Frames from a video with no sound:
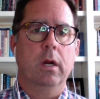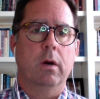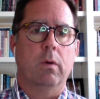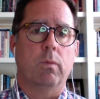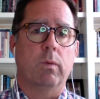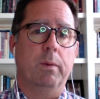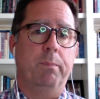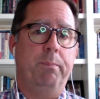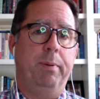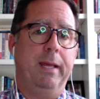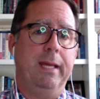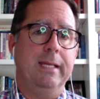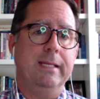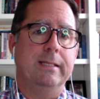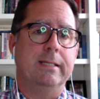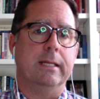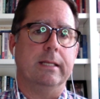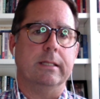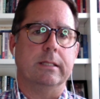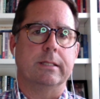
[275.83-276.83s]

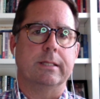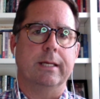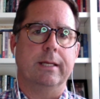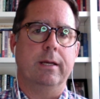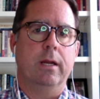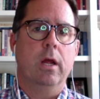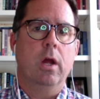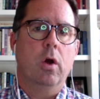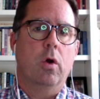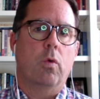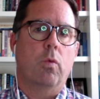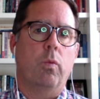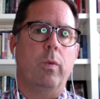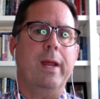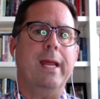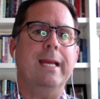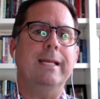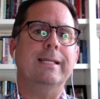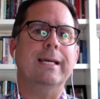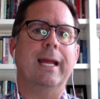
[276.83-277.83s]
repentance and
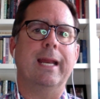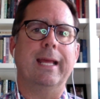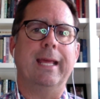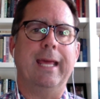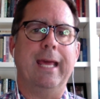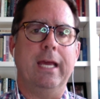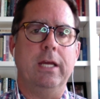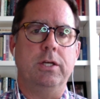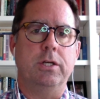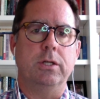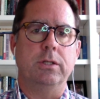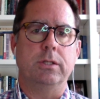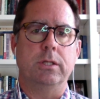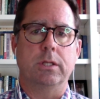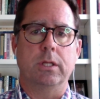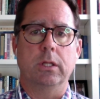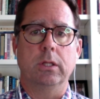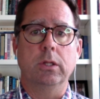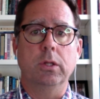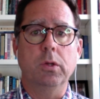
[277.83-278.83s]
rededication to
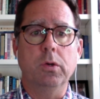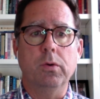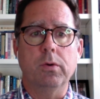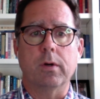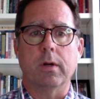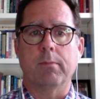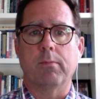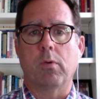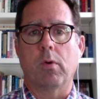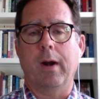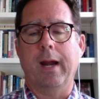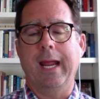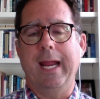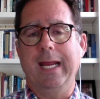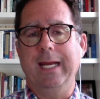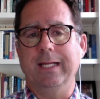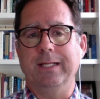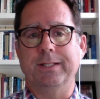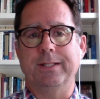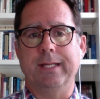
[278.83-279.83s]
the Lord are more
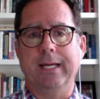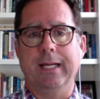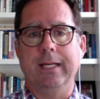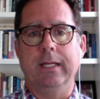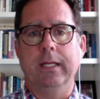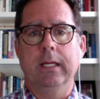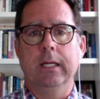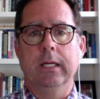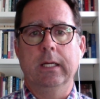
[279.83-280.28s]
heinous than